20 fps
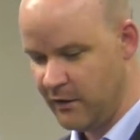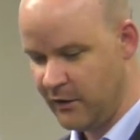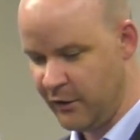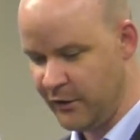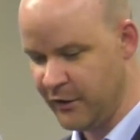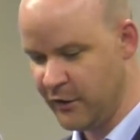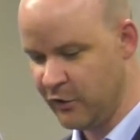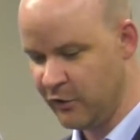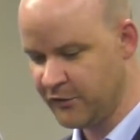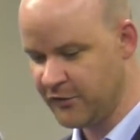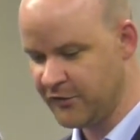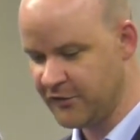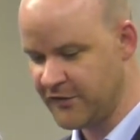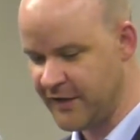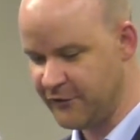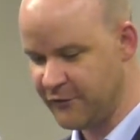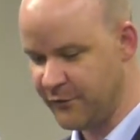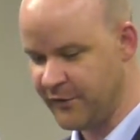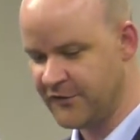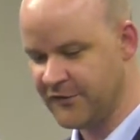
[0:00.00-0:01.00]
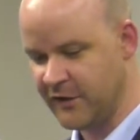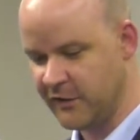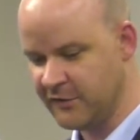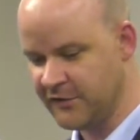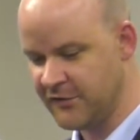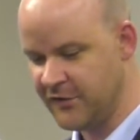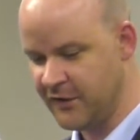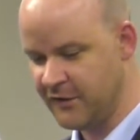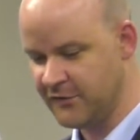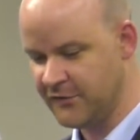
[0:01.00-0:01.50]
Now you can also set
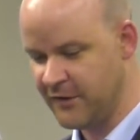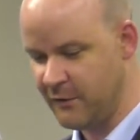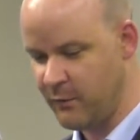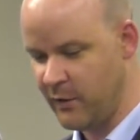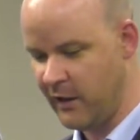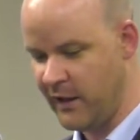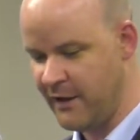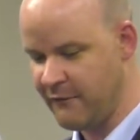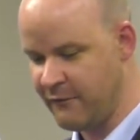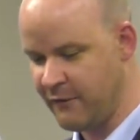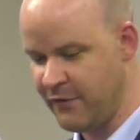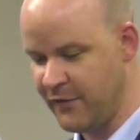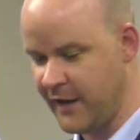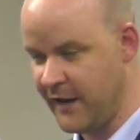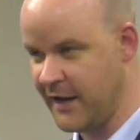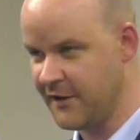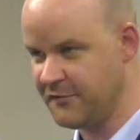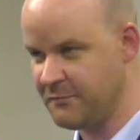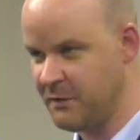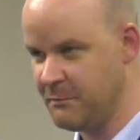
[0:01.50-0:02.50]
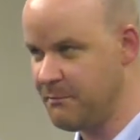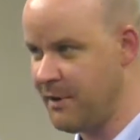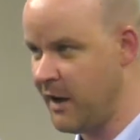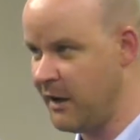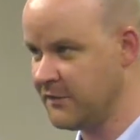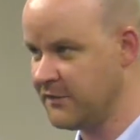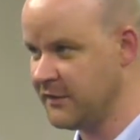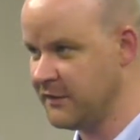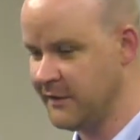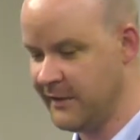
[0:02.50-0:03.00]
results here, say, well, everything has been
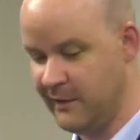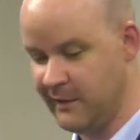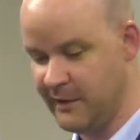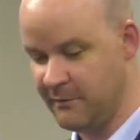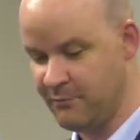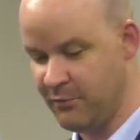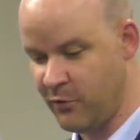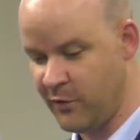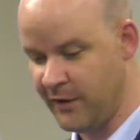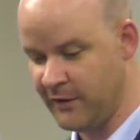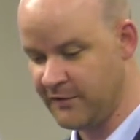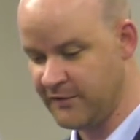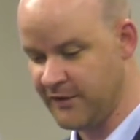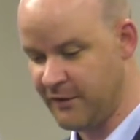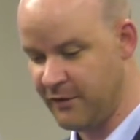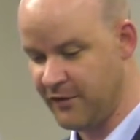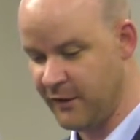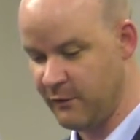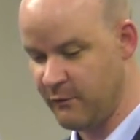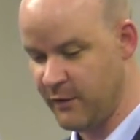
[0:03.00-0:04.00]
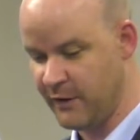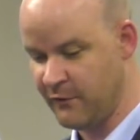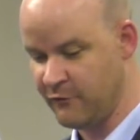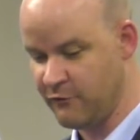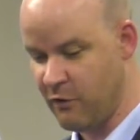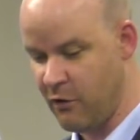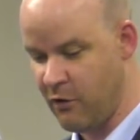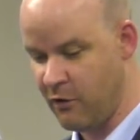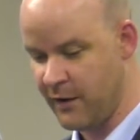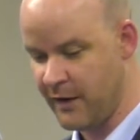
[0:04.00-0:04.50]
passed until that point, something
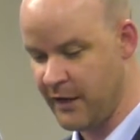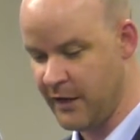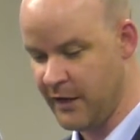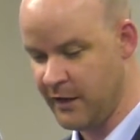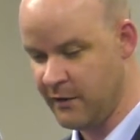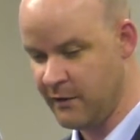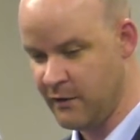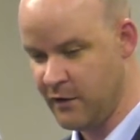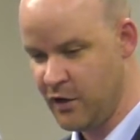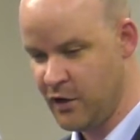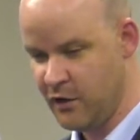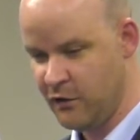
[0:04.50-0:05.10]
went wrong here.